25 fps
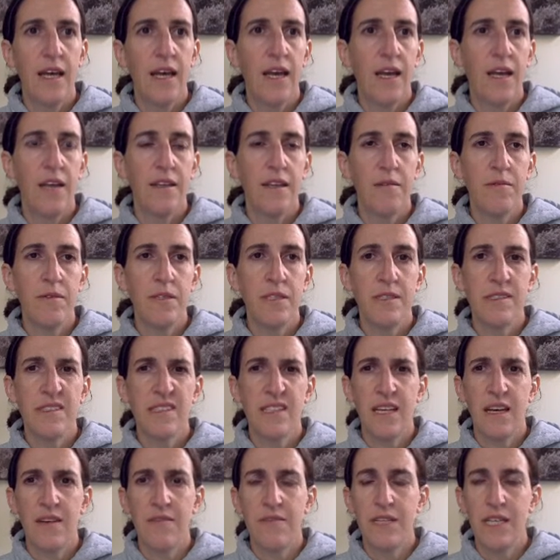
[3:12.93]
And that one
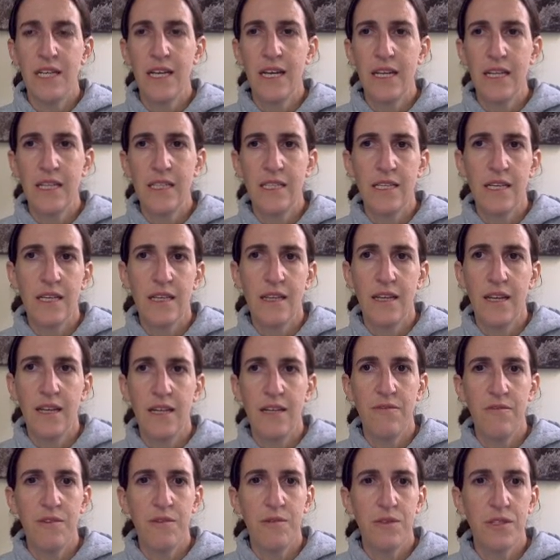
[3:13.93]
doesn't have any kind of
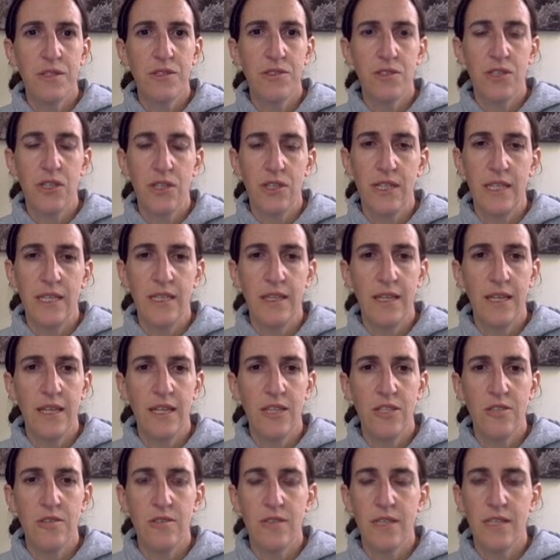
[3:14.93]
deadline. If you want to turn it in late
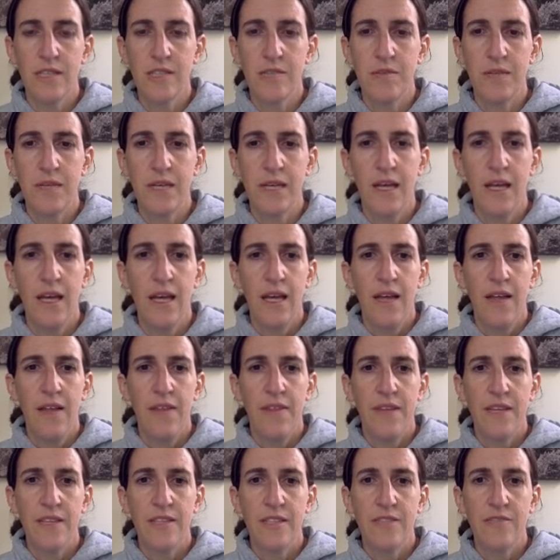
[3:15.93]
and do it next week,
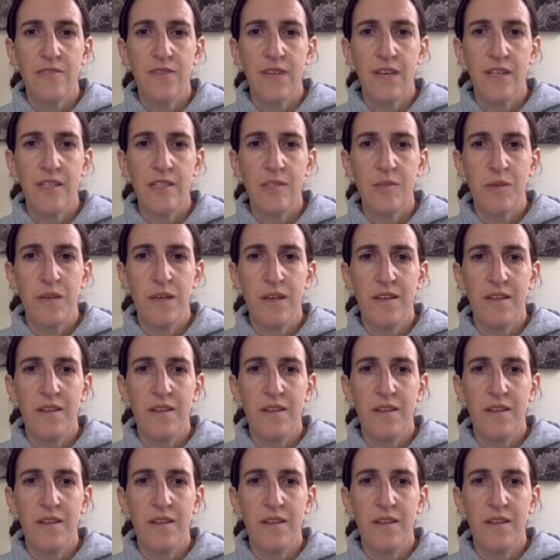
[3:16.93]
that's fine as well.